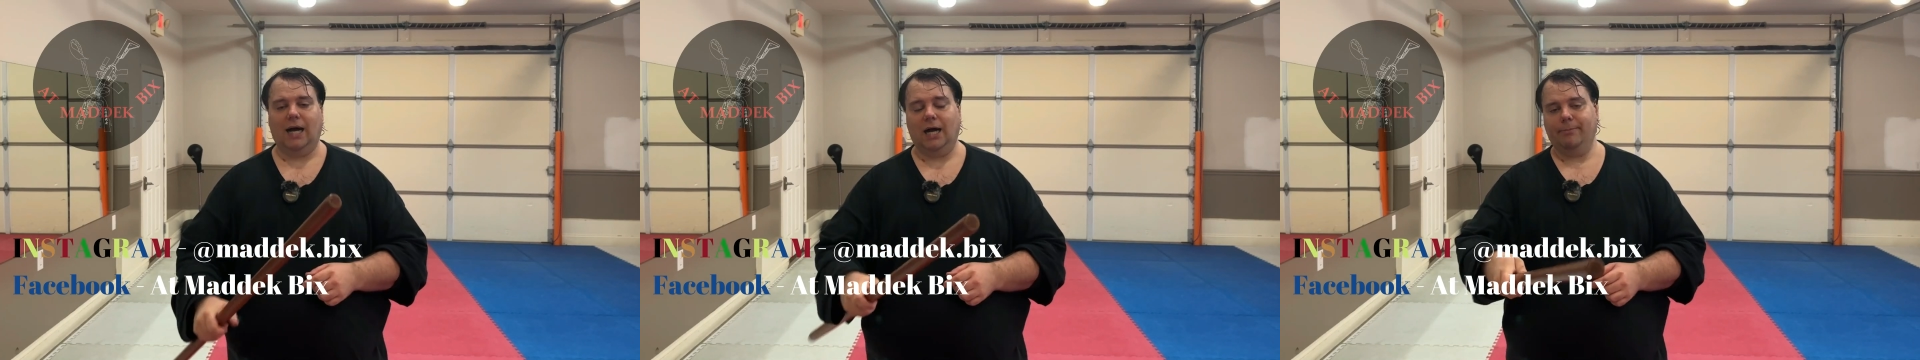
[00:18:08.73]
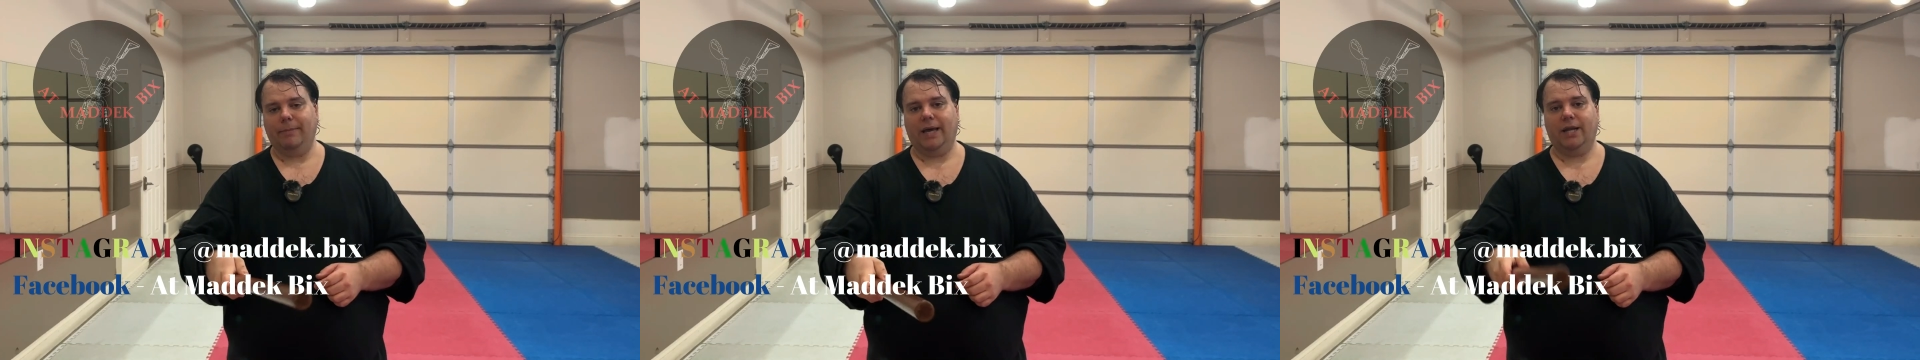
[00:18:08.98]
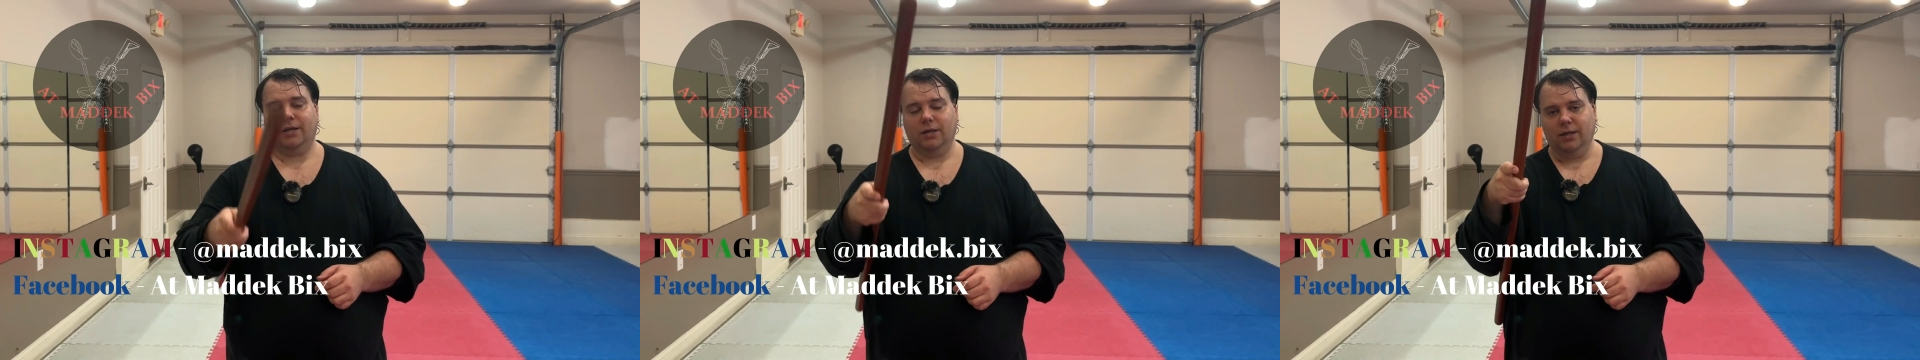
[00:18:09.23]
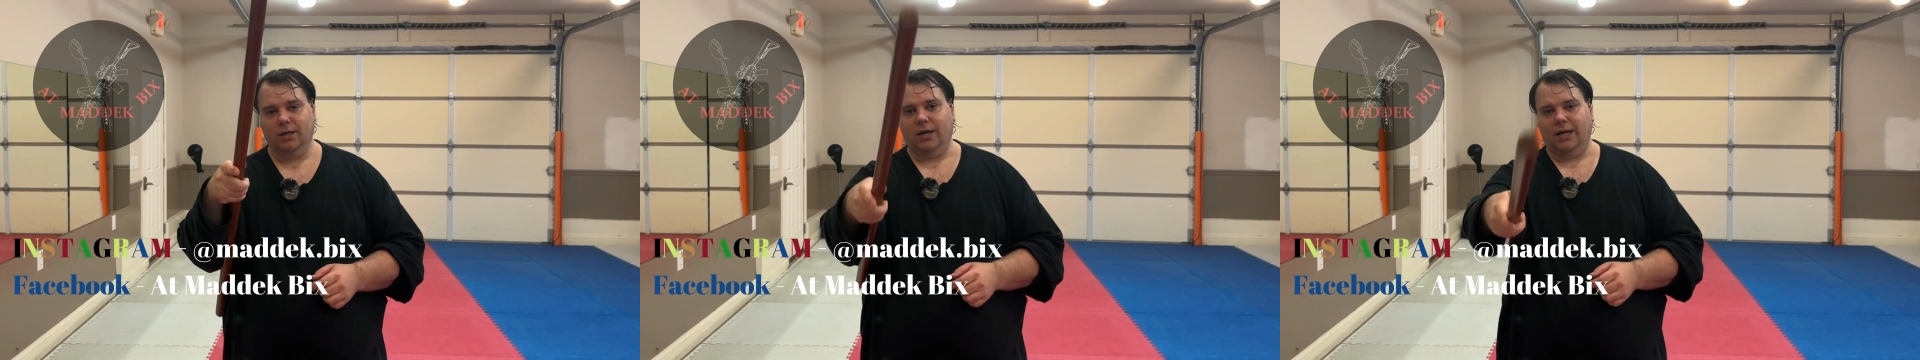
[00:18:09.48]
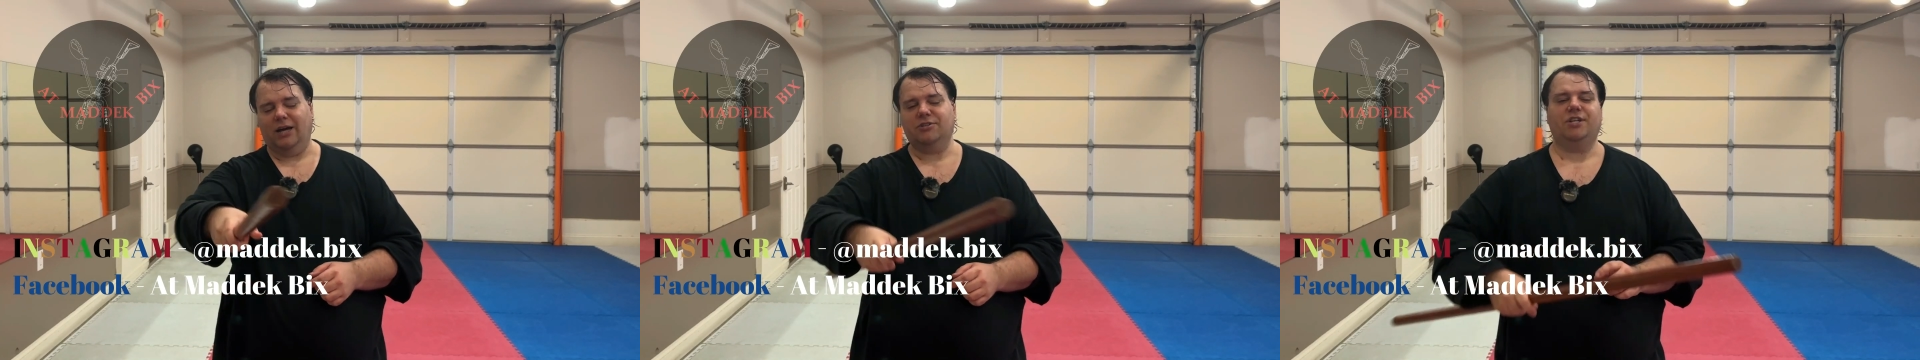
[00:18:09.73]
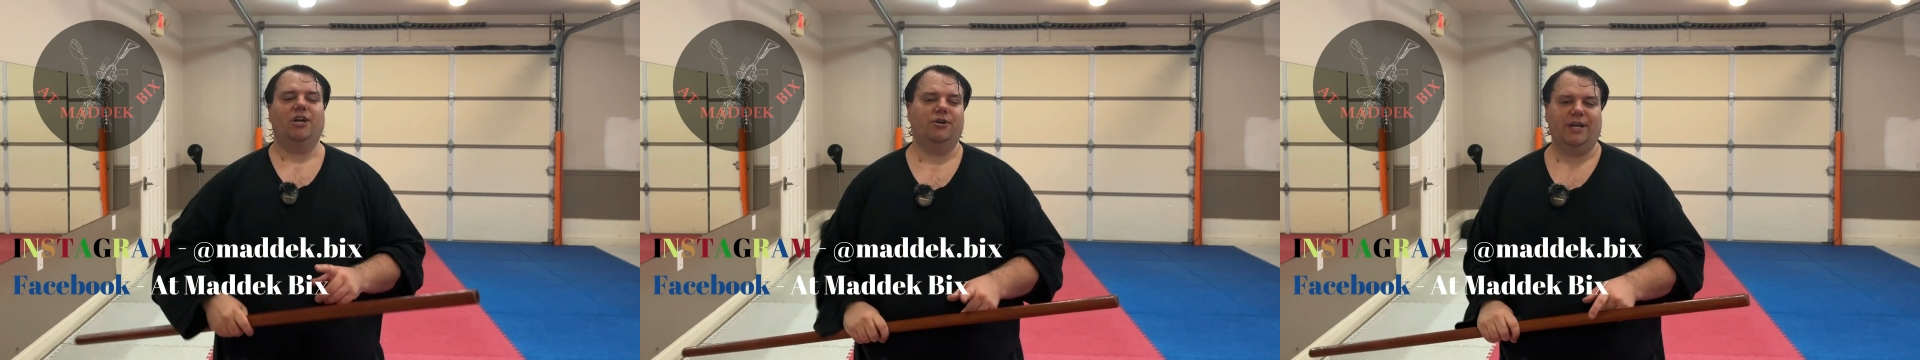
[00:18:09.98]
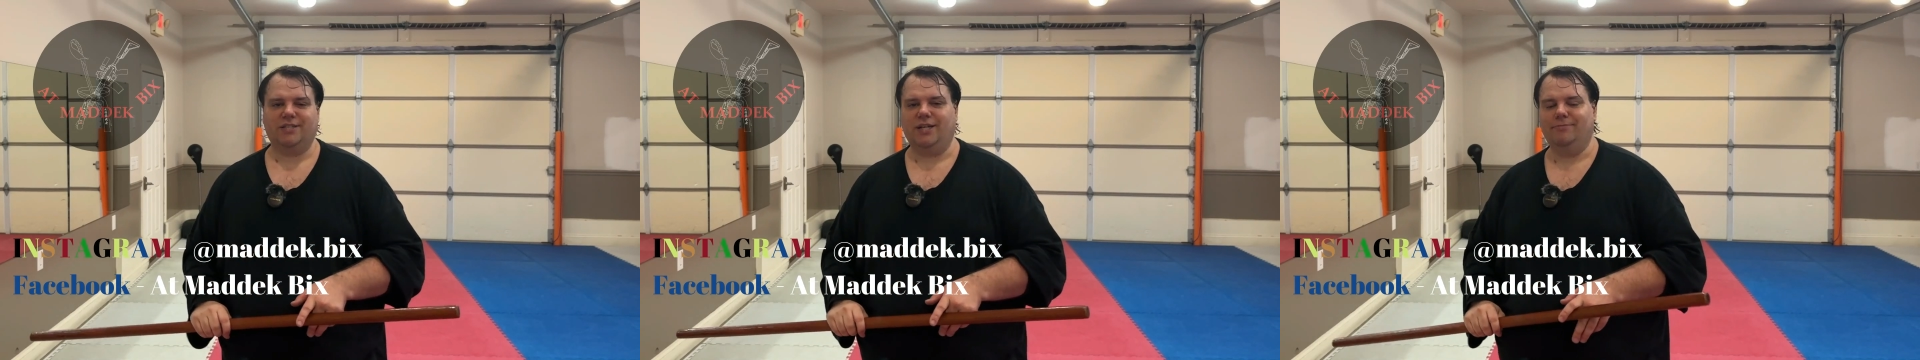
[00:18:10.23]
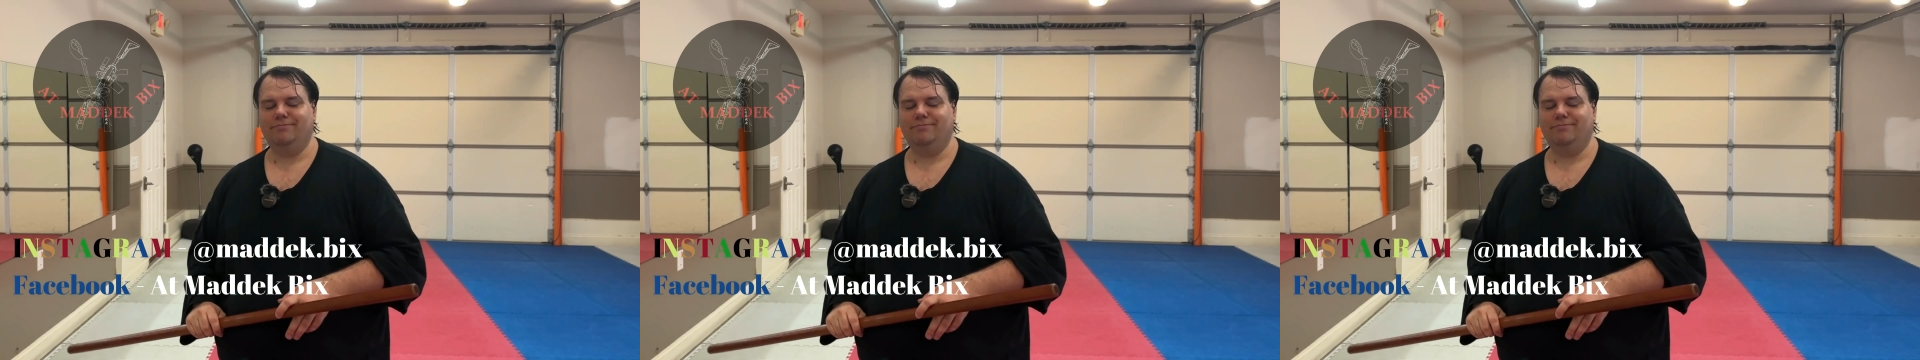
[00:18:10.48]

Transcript: I'm Matic, and I'll see y'all next time.